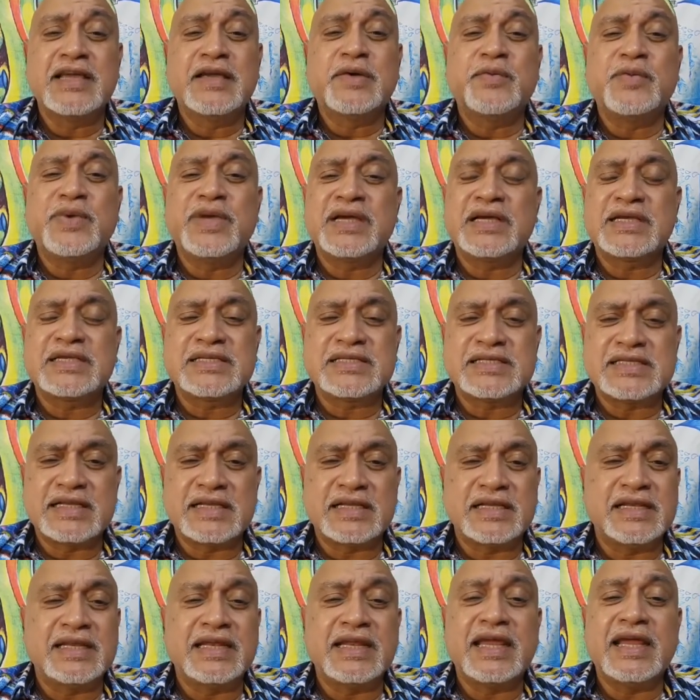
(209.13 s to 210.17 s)
we
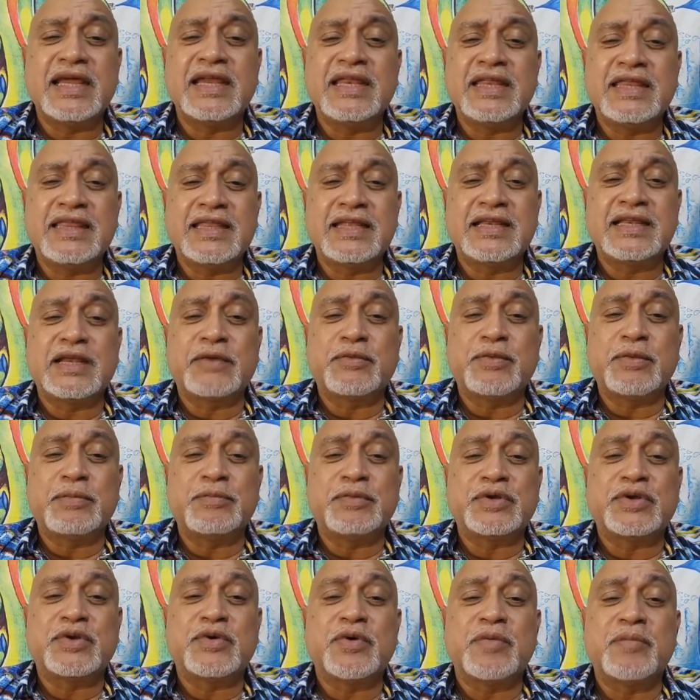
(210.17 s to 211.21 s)
excel in anything that we
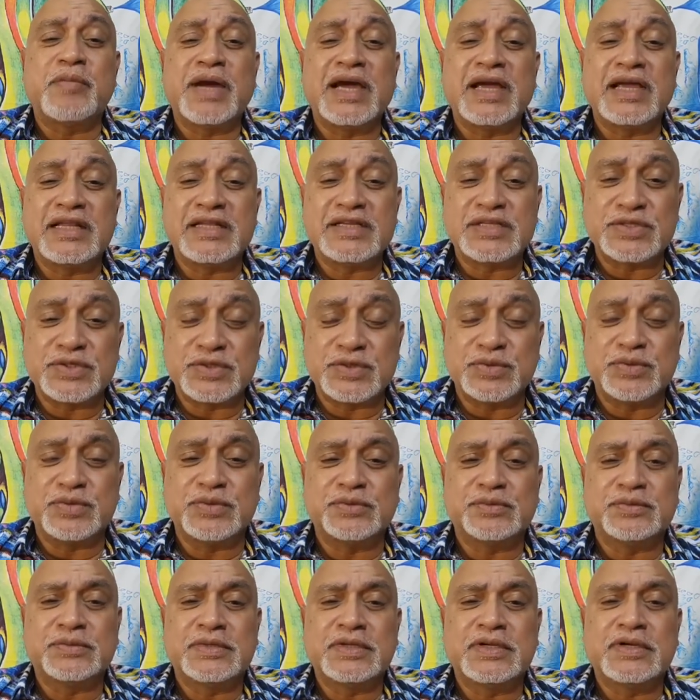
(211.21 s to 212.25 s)
put our minds to,
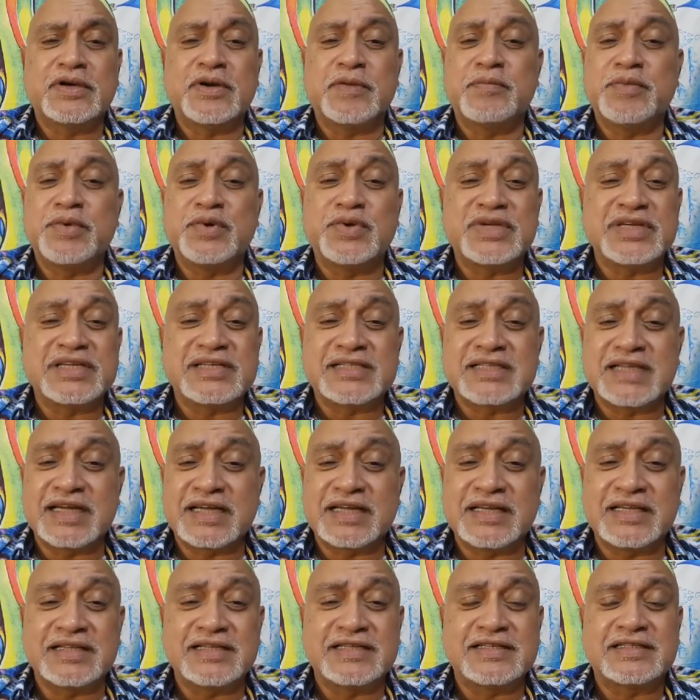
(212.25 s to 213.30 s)
computer
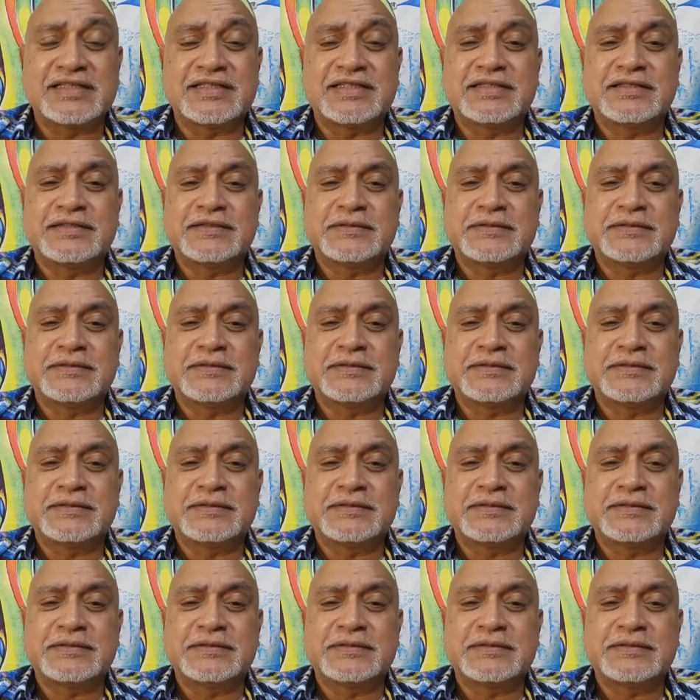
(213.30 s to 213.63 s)
science.